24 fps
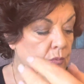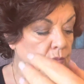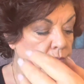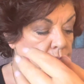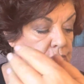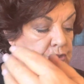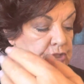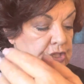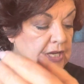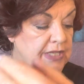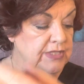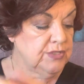
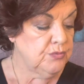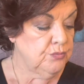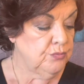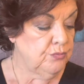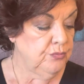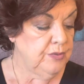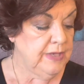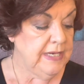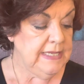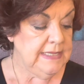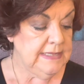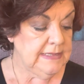just
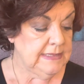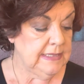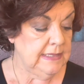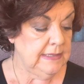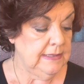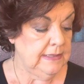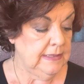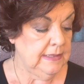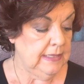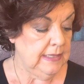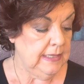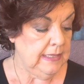
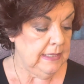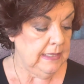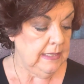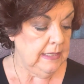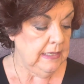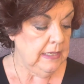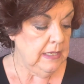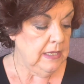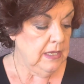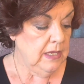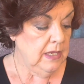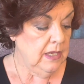recently
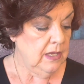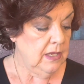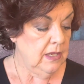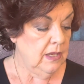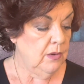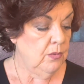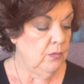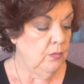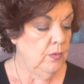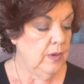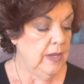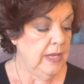
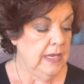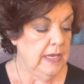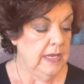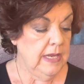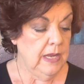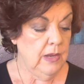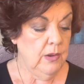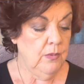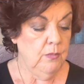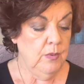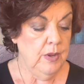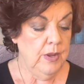we
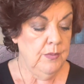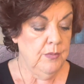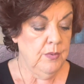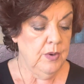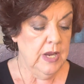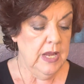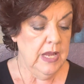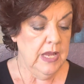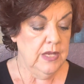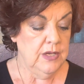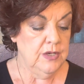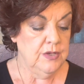were
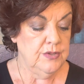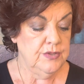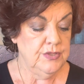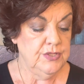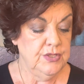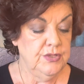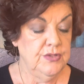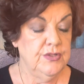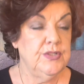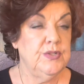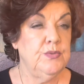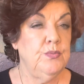
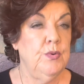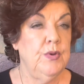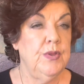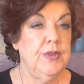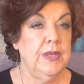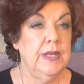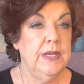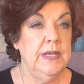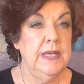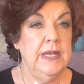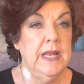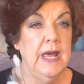introduced with
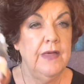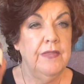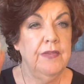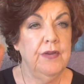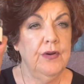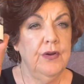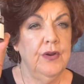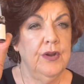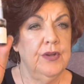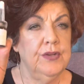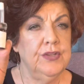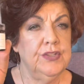
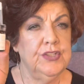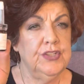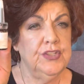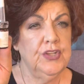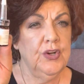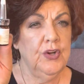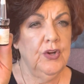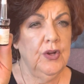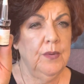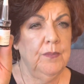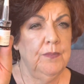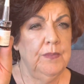another
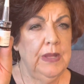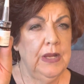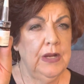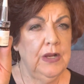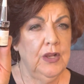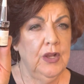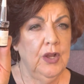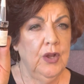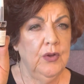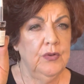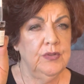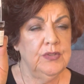serum that
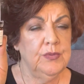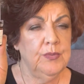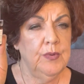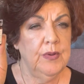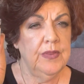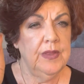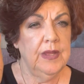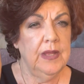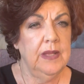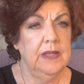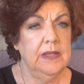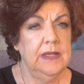goes
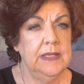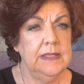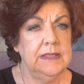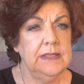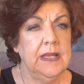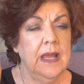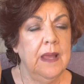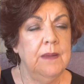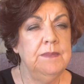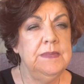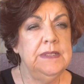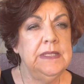with it, and this
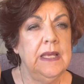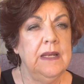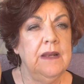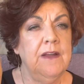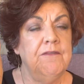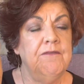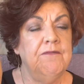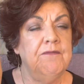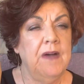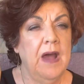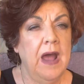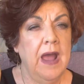comes in a
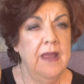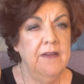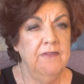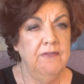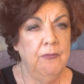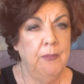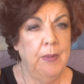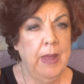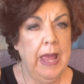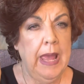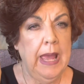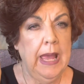
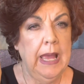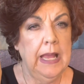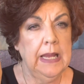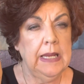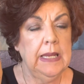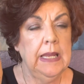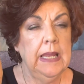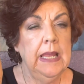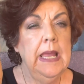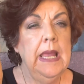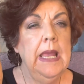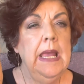
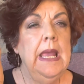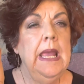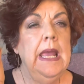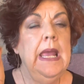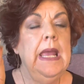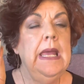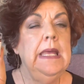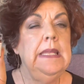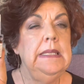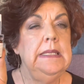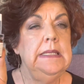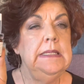5-pack,
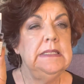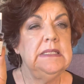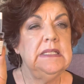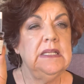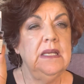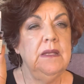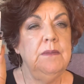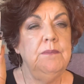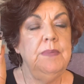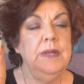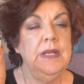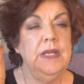and this
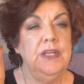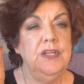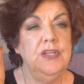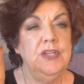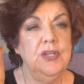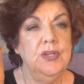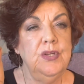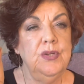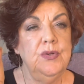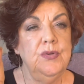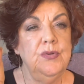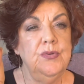can be
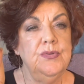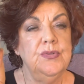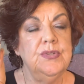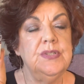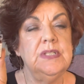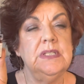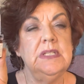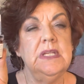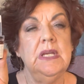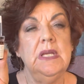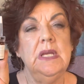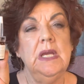
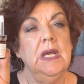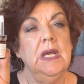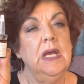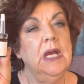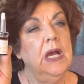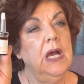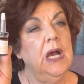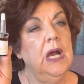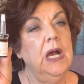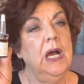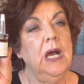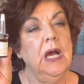used
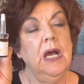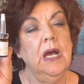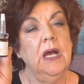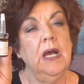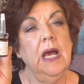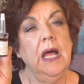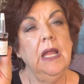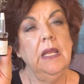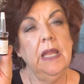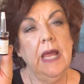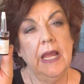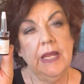
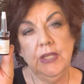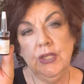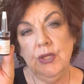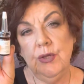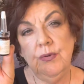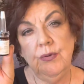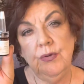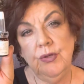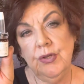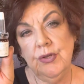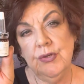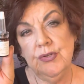like you
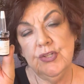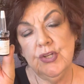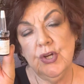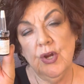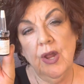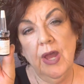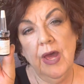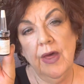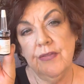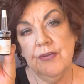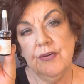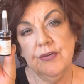use your
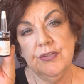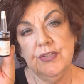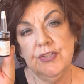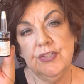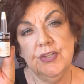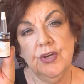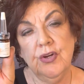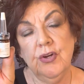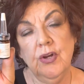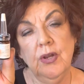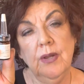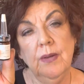other
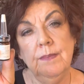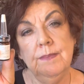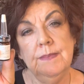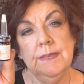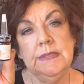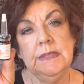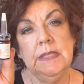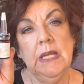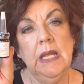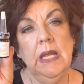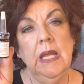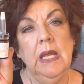
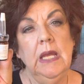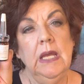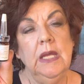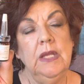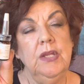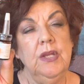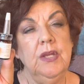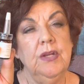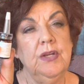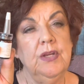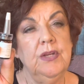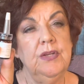serums.
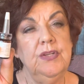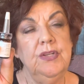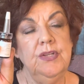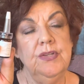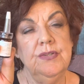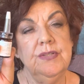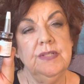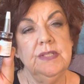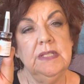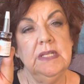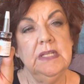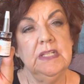You can
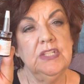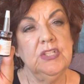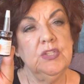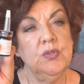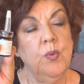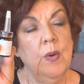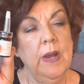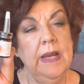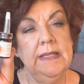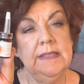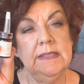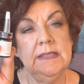use this
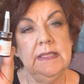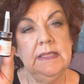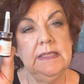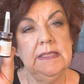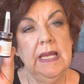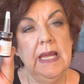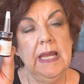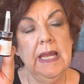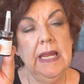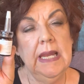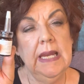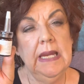twice a
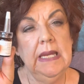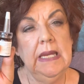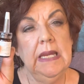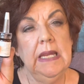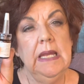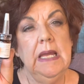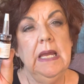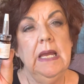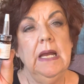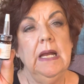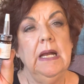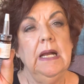day.
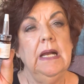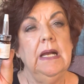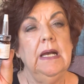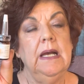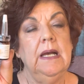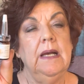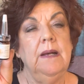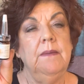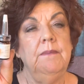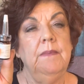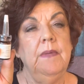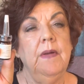
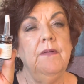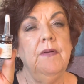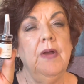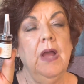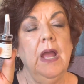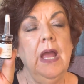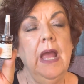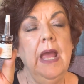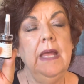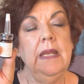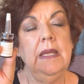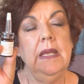
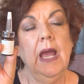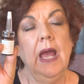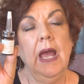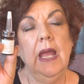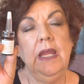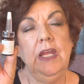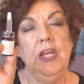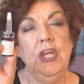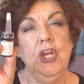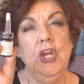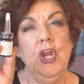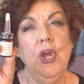And
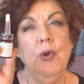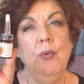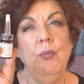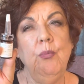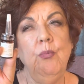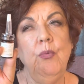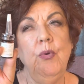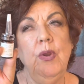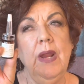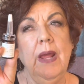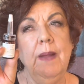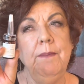you know,
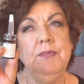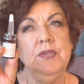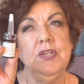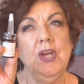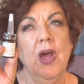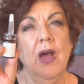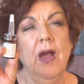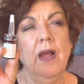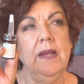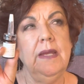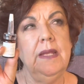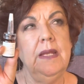when I'm
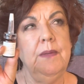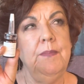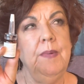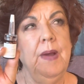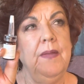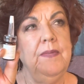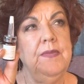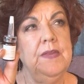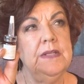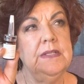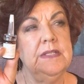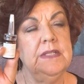talking
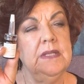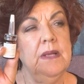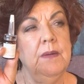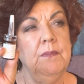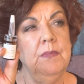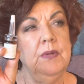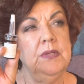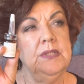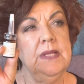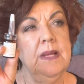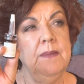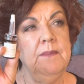about this,
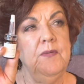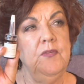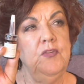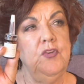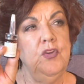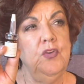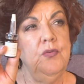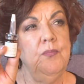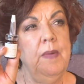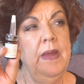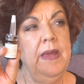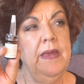some of
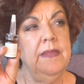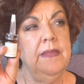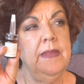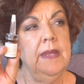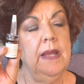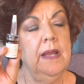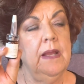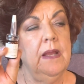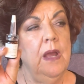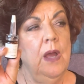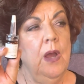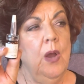you may
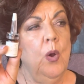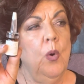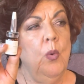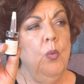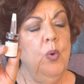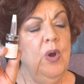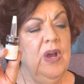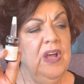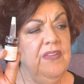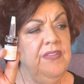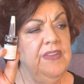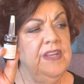think,
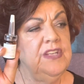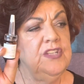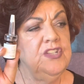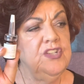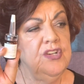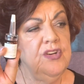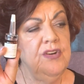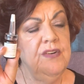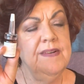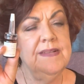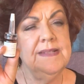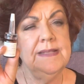well, this
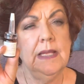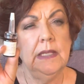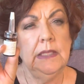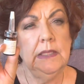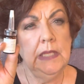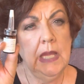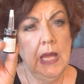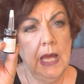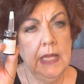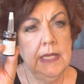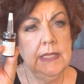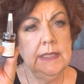sure is a
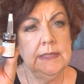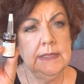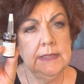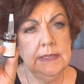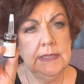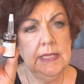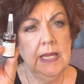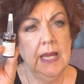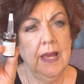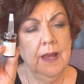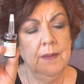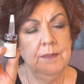lot of
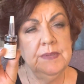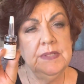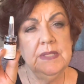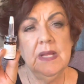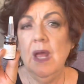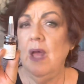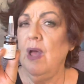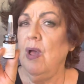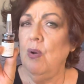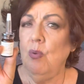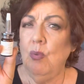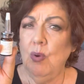steps.
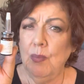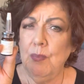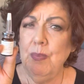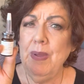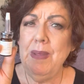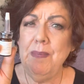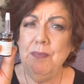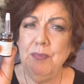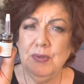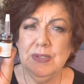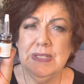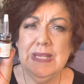Well,
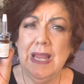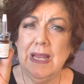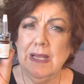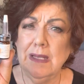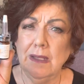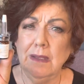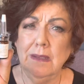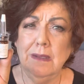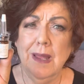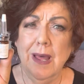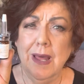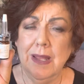people take a
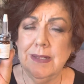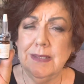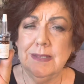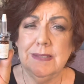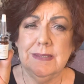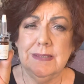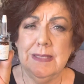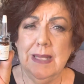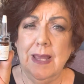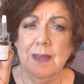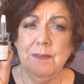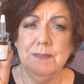lot of
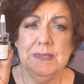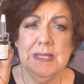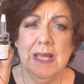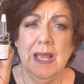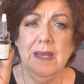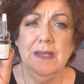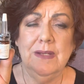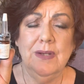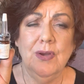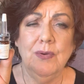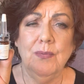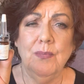steps.
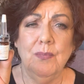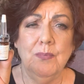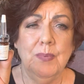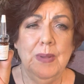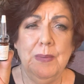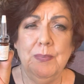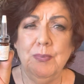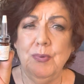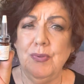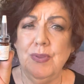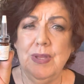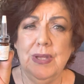I know
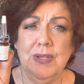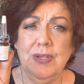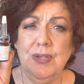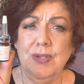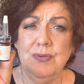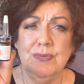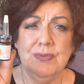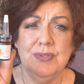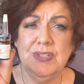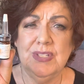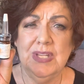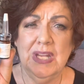people that
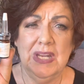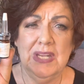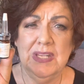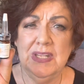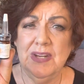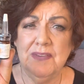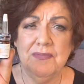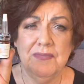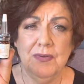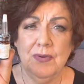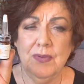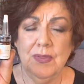use 10
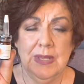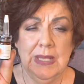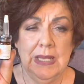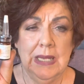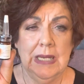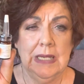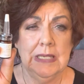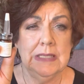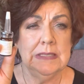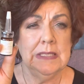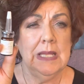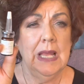different
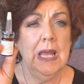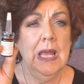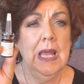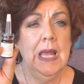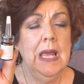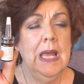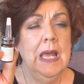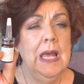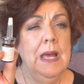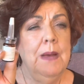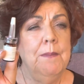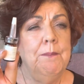things,
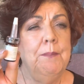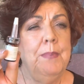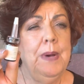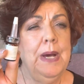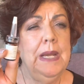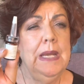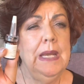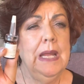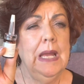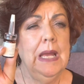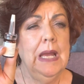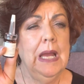
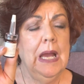but